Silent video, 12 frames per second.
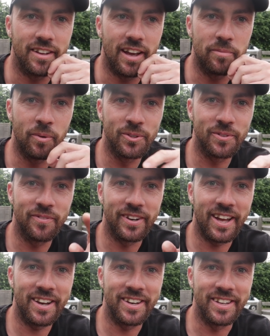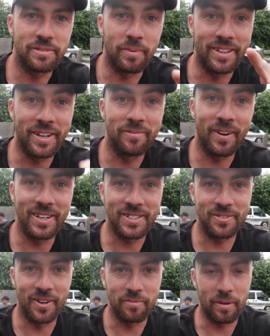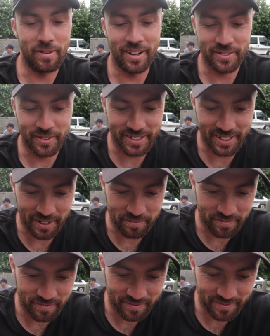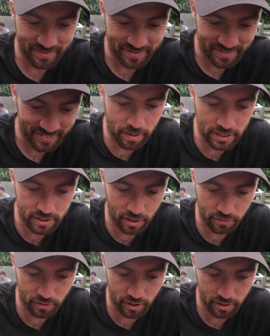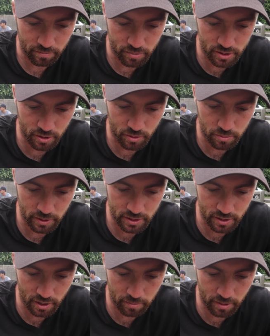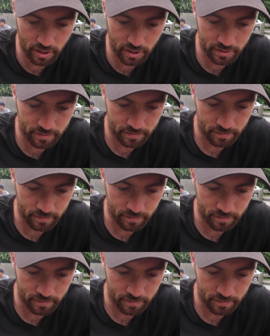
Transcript: Ednilson Fernandez, but he didn't make the squad, but he played for West Ham. Match day 3. Brazil to beat Serbia.